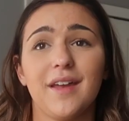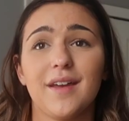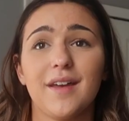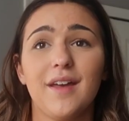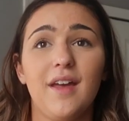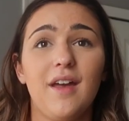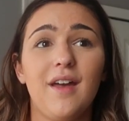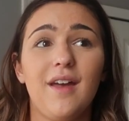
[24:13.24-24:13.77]
Like,
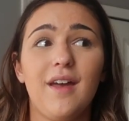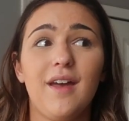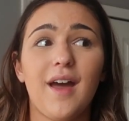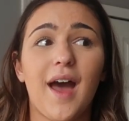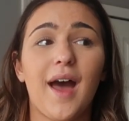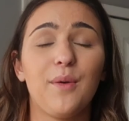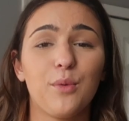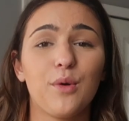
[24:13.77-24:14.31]

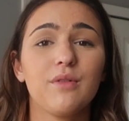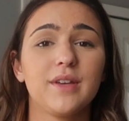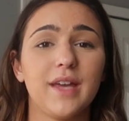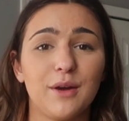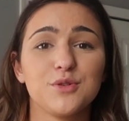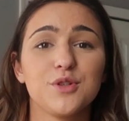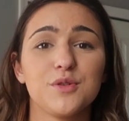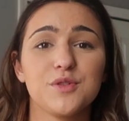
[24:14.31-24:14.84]
I wore
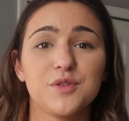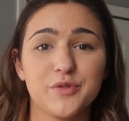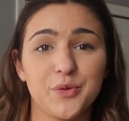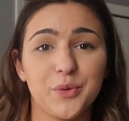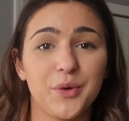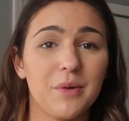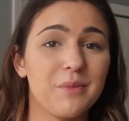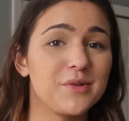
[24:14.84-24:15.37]
gauchos to
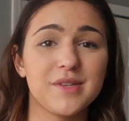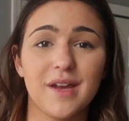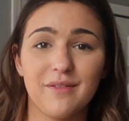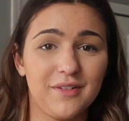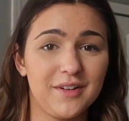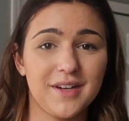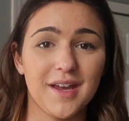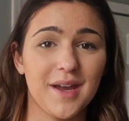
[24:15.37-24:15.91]
school almost
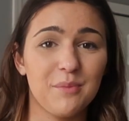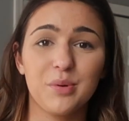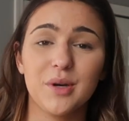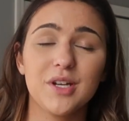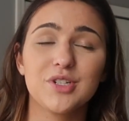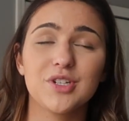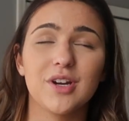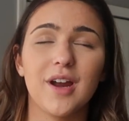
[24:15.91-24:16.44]
every day, I'm
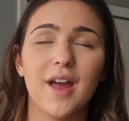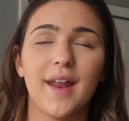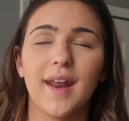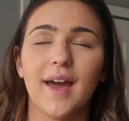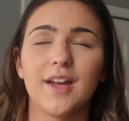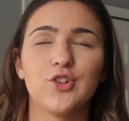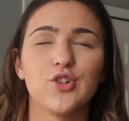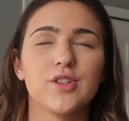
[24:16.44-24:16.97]
pretty sure, and
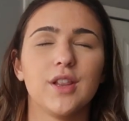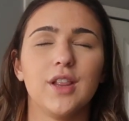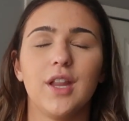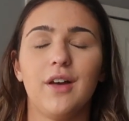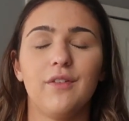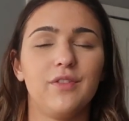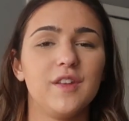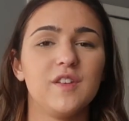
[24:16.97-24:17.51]
I just
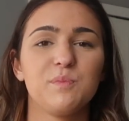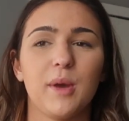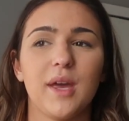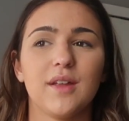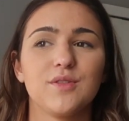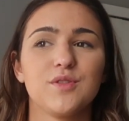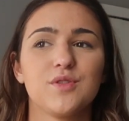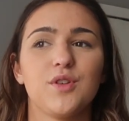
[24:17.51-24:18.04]
love these
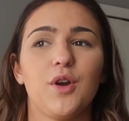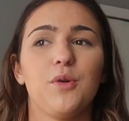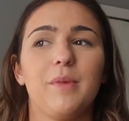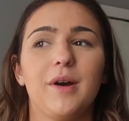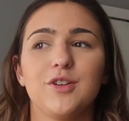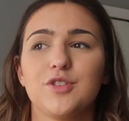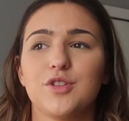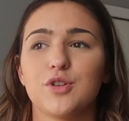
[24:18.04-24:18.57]
pants so much.